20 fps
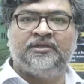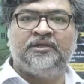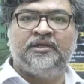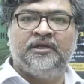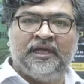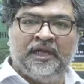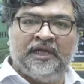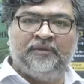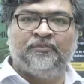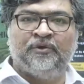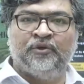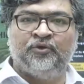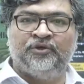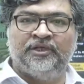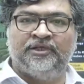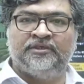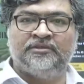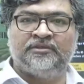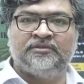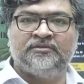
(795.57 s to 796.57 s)
and pollutant.
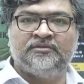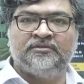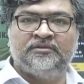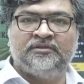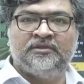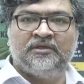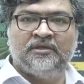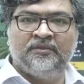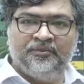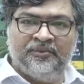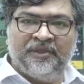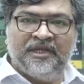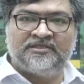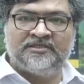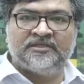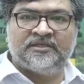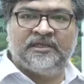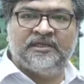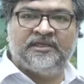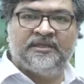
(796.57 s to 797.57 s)
That is the
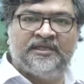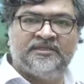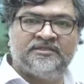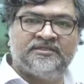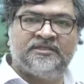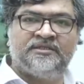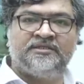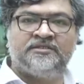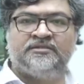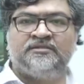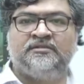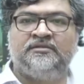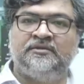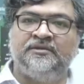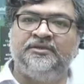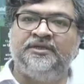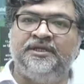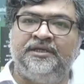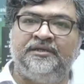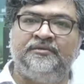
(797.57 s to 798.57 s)
correct answer is
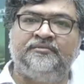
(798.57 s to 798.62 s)
D.